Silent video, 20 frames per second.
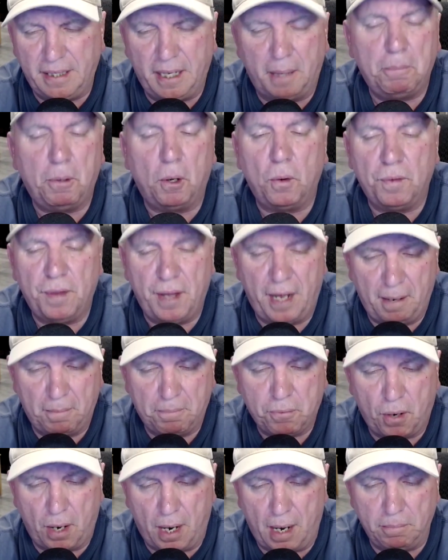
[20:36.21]
They both
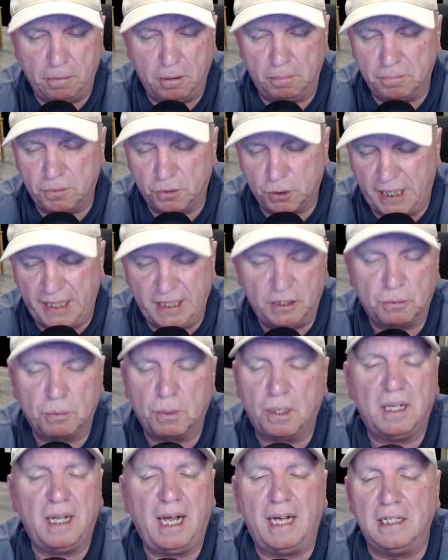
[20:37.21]
have problems.
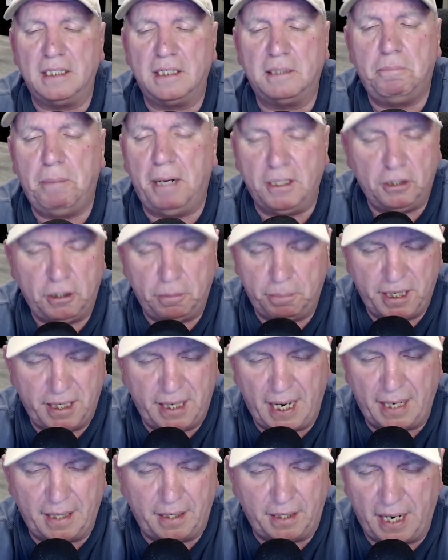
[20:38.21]
Israel has Benjamin
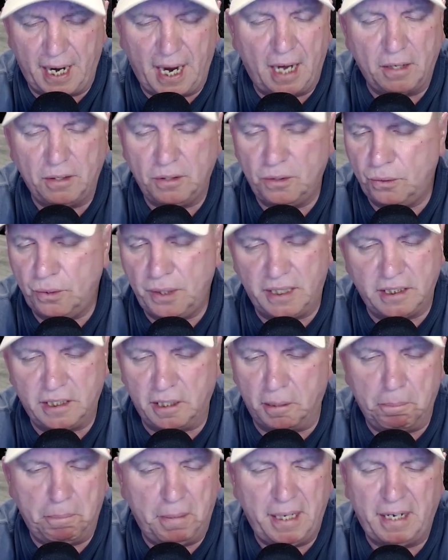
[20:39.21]
Netanyahu. He's
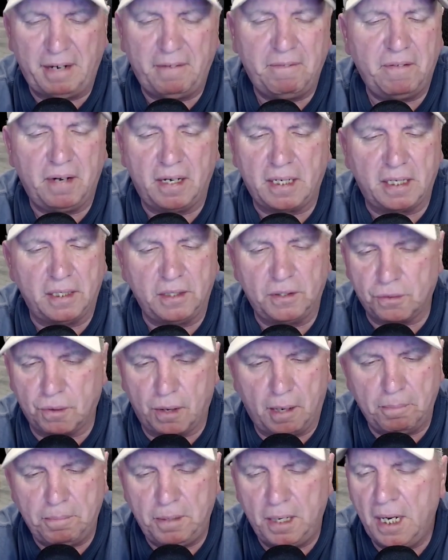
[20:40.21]
a mini fucking
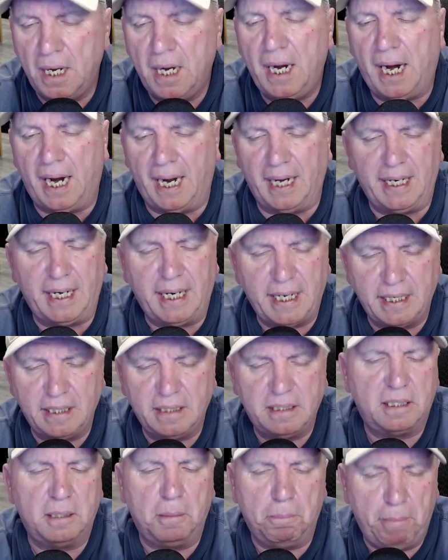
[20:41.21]
Trump, and he
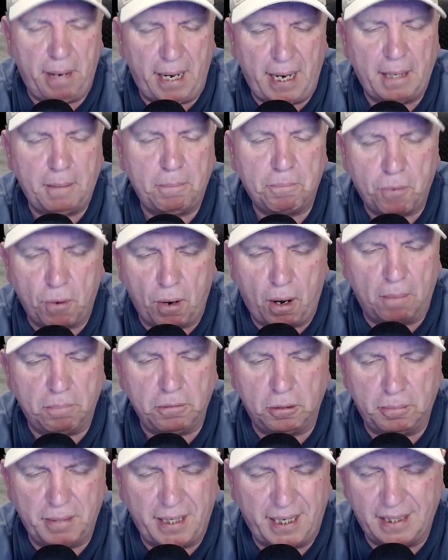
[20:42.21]
is the main
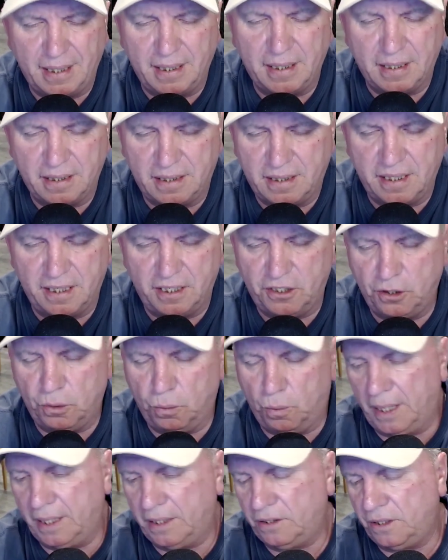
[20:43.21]
problem in this
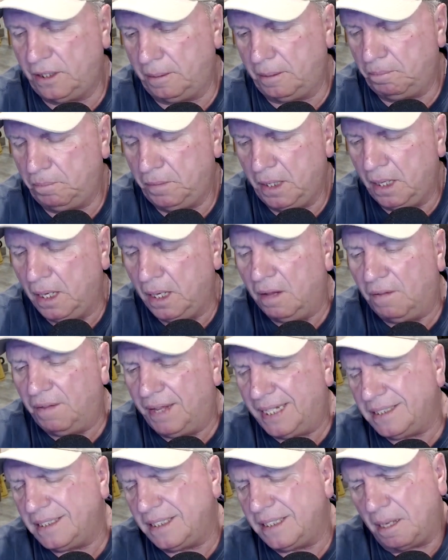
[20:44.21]
situation.
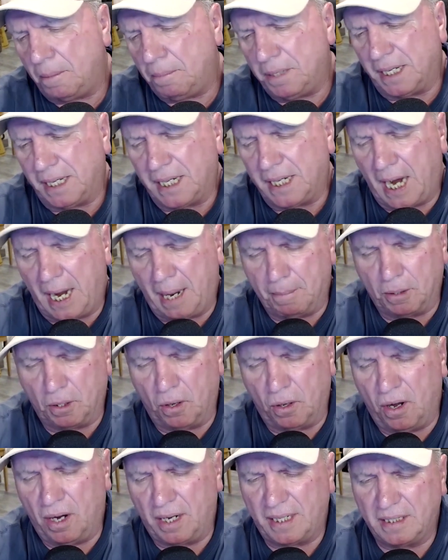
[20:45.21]
Then somebody came
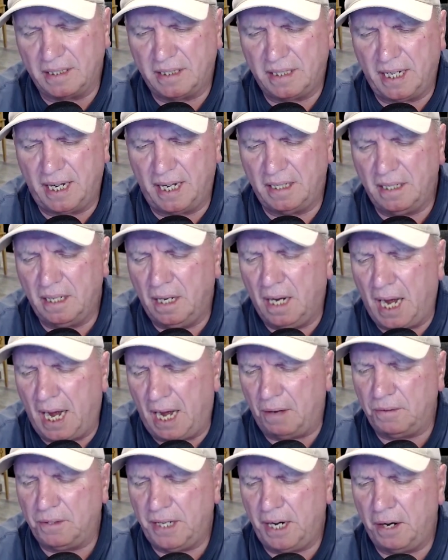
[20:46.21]
along and said,
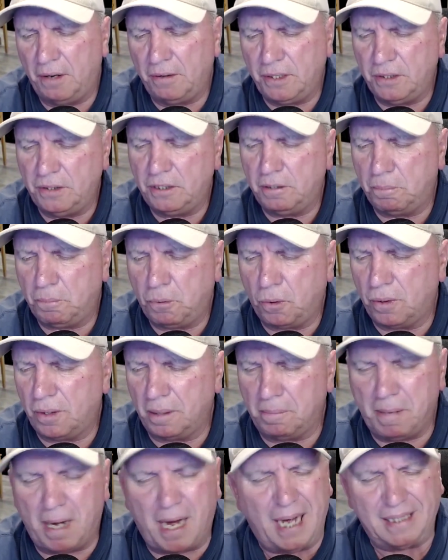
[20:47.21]
How dare you support
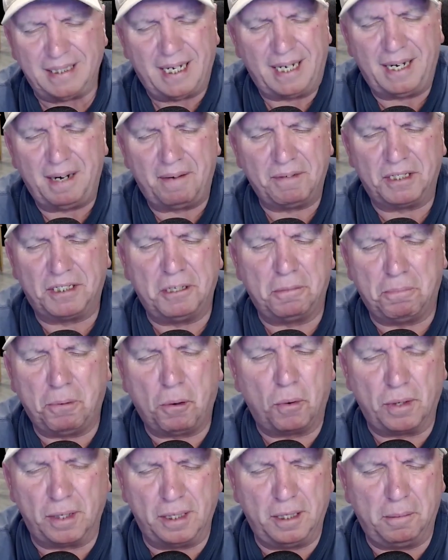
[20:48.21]
Hamas? I never
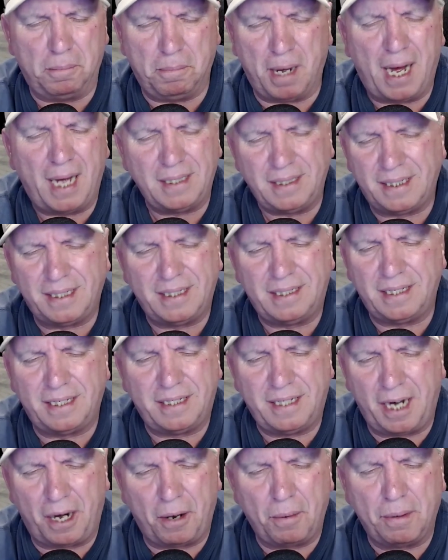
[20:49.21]
supported Hamas. It's a
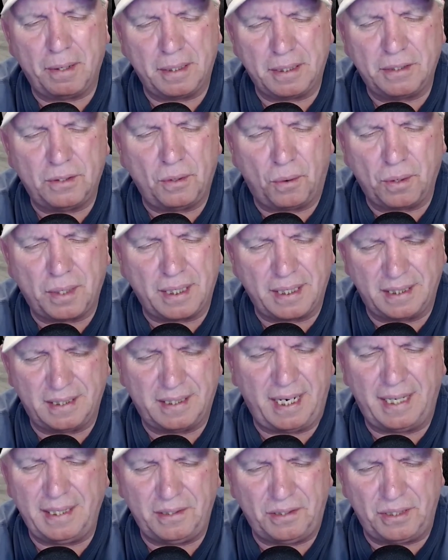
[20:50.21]
terrorist
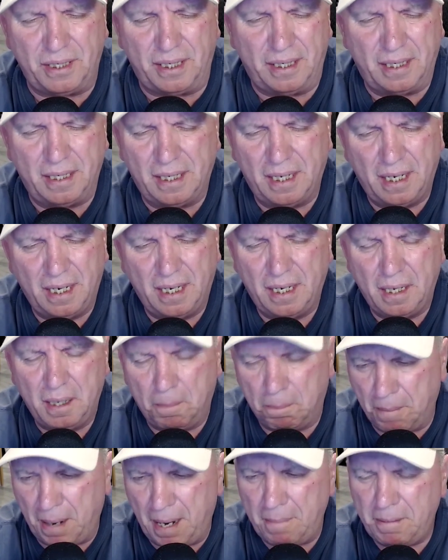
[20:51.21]
organization.
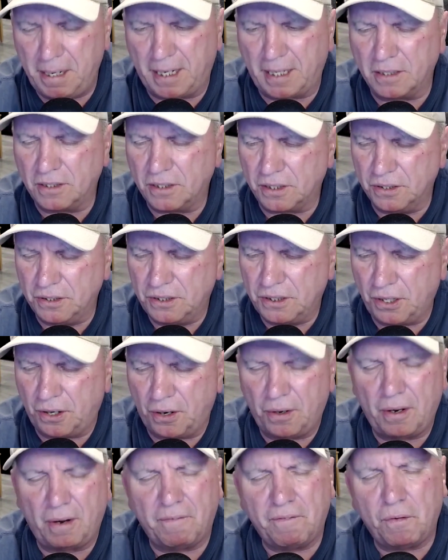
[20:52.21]
My biggest
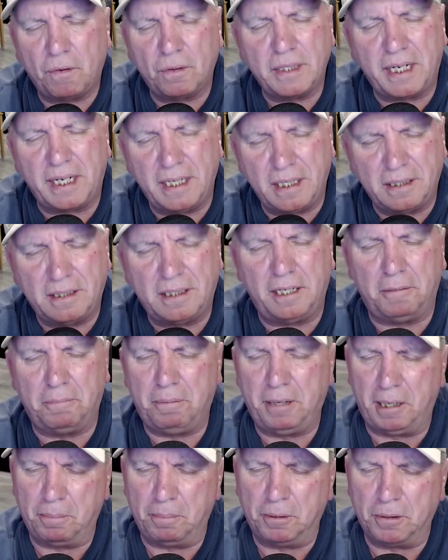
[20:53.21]
concern are for the innocent
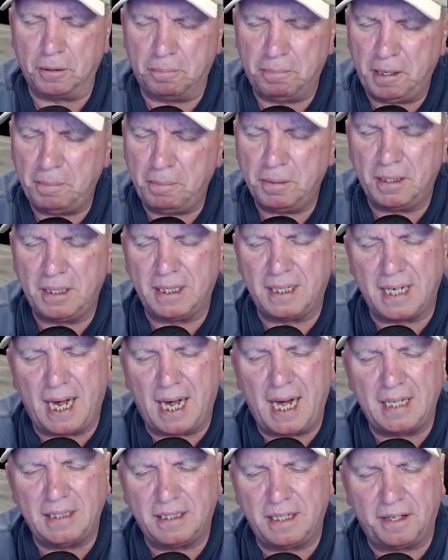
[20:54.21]
people, the people in
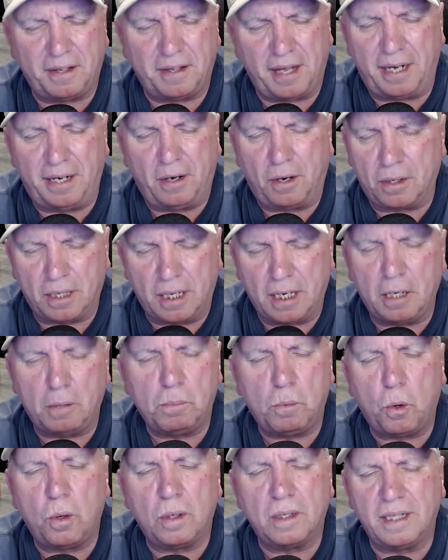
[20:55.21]
Gaza that are little
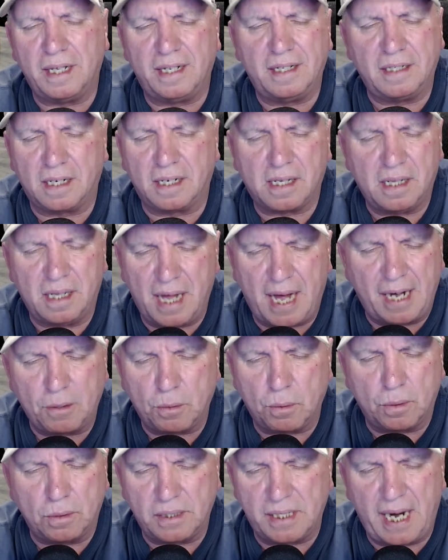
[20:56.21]
more than the
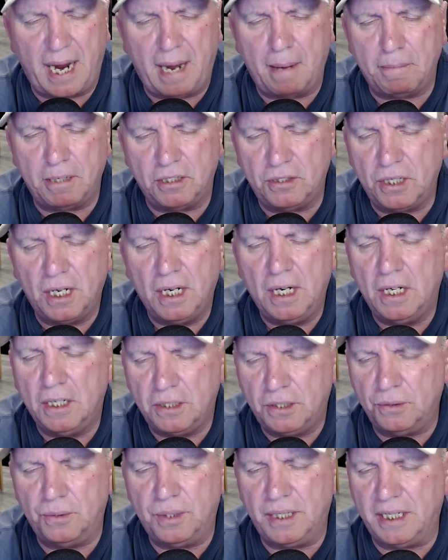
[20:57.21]
collateral damage
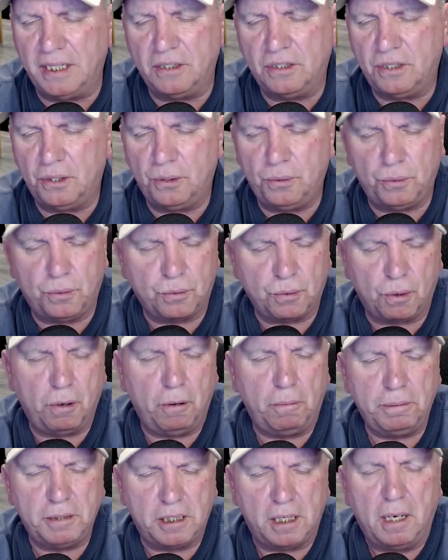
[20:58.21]
to these two
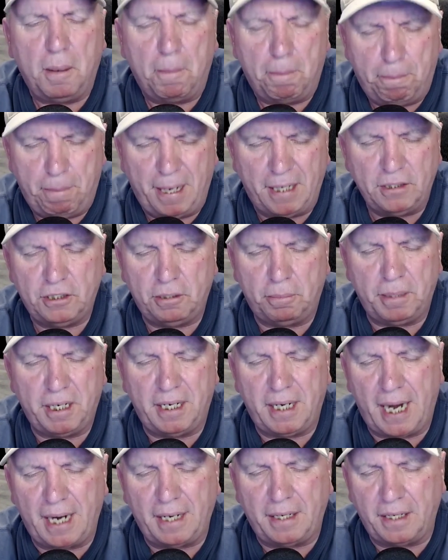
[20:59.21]
groups
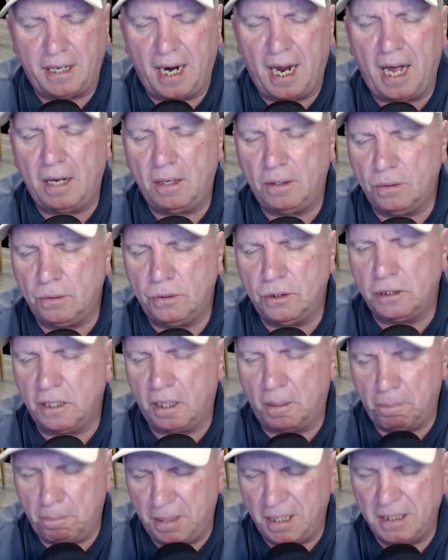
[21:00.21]
Benjamin Netanyahu's
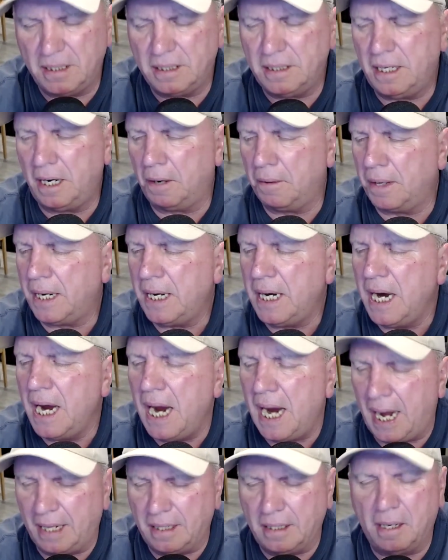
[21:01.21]
military
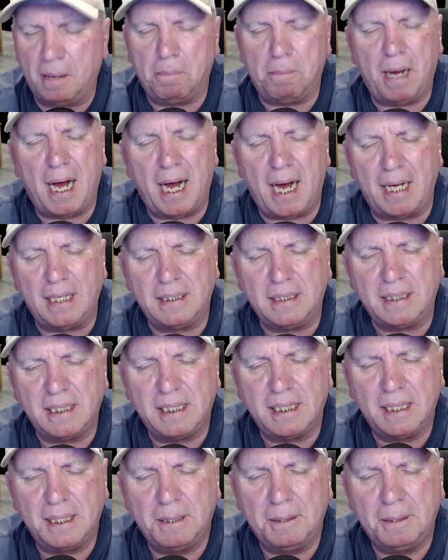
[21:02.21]
and Hamas.